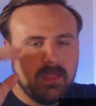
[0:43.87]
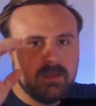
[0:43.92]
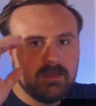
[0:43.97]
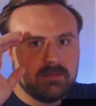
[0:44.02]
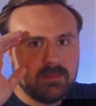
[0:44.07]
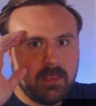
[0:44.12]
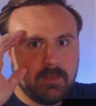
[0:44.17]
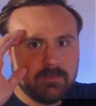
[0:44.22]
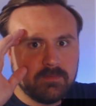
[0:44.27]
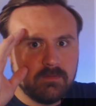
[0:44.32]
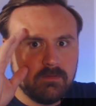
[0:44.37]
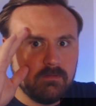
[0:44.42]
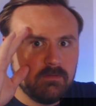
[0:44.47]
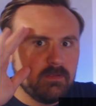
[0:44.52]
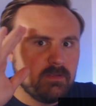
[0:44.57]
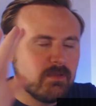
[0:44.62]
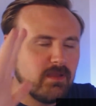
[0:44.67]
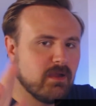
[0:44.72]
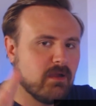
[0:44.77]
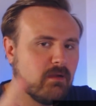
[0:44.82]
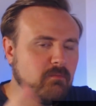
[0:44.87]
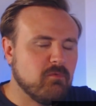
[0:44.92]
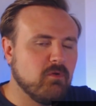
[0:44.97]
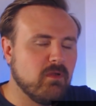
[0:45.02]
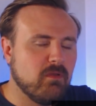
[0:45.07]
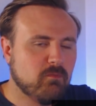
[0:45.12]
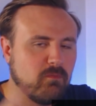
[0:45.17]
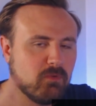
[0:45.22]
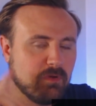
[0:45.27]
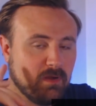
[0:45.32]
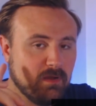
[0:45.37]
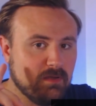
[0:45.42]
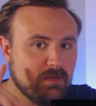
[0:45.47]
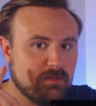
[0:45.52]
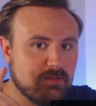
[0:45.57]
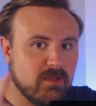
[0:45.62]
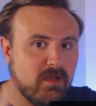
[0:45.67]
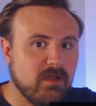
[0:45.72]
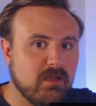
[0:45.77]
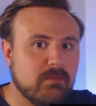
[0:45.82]
It is absolutely terrible, and we're
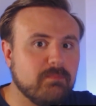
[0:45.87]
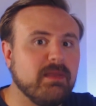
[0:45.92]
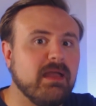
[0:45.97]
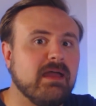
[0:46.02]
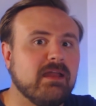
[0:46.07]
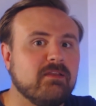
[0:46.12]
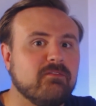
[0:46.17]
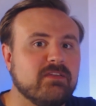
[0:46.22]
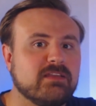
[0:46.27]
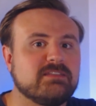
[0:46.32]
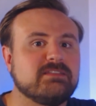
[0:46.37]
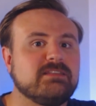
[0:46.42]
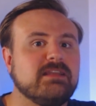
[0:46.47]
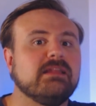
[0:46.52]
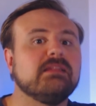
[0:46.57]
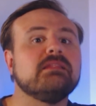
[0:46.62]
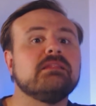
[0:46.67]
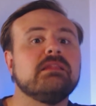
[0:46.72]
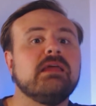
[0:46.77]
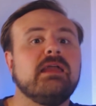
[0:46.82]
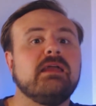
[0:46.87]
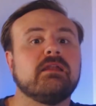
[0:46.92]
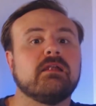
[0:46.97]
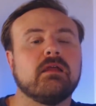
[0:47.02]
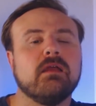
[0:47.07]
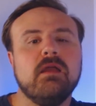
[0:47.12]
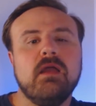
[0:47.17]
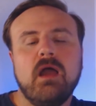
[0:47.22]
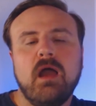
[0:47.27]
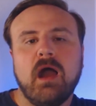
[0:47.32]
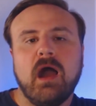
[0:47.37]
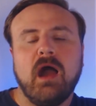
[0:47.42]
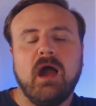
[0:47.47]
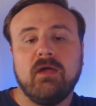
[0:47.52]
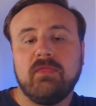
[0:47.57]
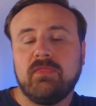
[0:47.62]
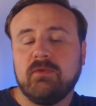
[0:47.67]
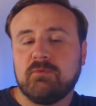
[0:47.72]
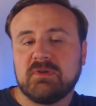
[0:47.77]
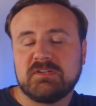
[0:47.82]
going to talk about how to fix that later.
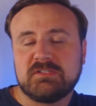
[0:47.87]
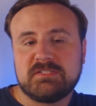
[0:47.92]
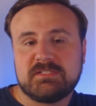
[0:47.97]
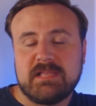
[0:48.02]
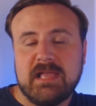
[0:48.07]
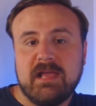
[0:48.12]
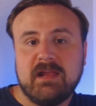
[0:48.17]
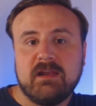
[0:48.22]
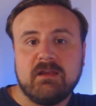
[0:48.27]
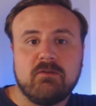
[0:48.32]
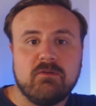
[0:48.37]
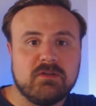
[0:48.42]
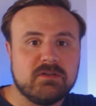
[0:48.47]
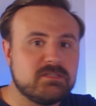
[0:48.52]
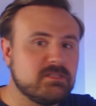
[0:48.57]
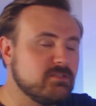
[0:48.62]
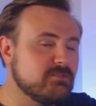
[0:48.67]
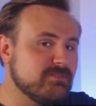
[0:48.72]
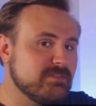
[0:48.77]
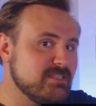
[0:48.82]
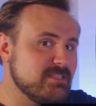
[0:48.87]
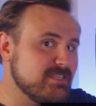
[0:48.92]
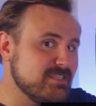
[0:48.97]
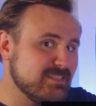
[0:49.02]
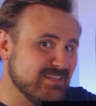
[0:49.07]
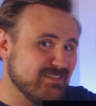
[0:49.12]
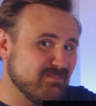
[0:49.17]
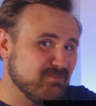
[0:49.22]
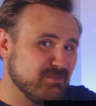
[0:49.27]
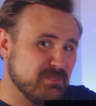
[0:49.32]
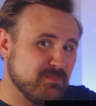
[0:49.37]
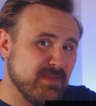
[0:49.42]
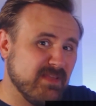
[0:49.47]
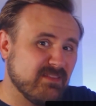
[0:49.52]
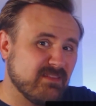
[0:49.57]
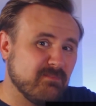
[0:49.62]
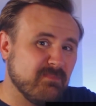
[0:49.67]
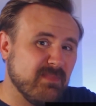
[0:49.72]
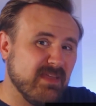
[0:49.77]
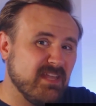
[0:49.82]
The worst stat, of course, is resistance,
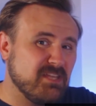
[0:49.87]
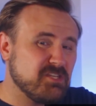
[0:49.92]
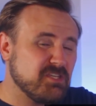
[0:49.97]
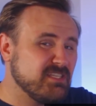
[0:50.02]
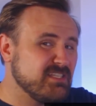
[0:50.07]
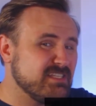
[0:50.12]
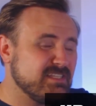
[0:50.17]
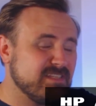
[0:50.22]
which means a mage